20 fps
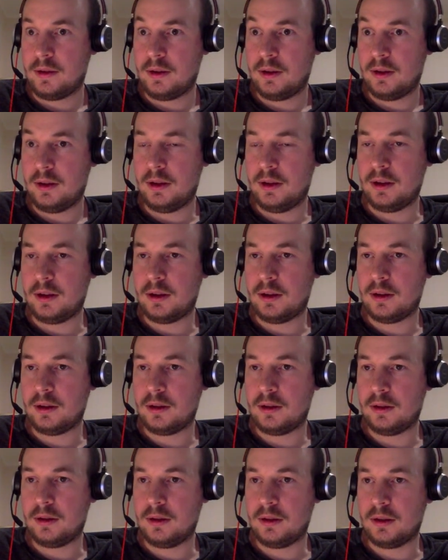
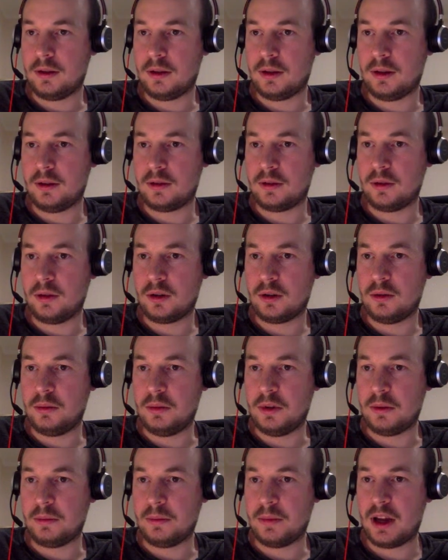and it's going to be
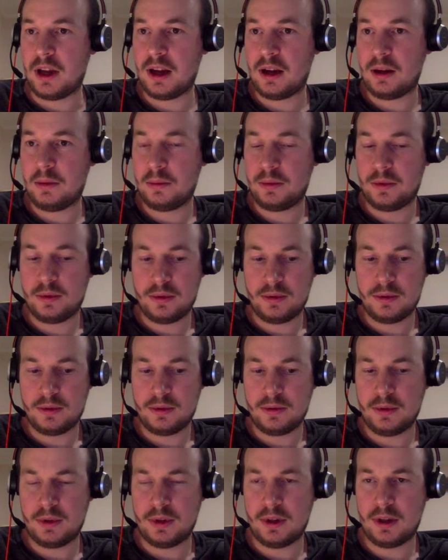a map,
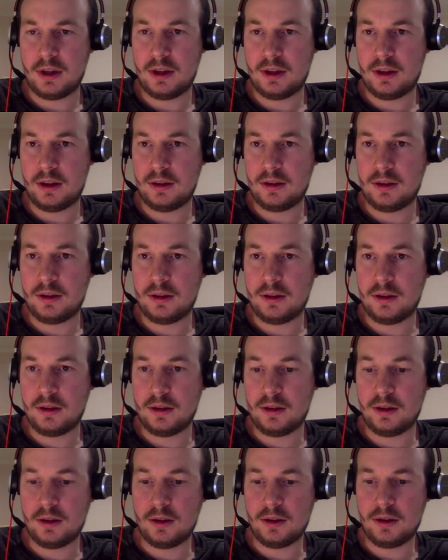and
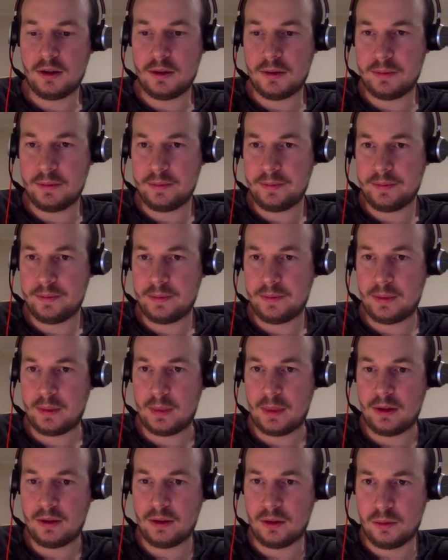
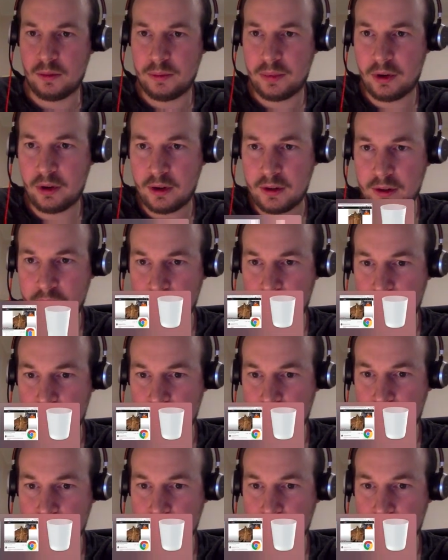so apparently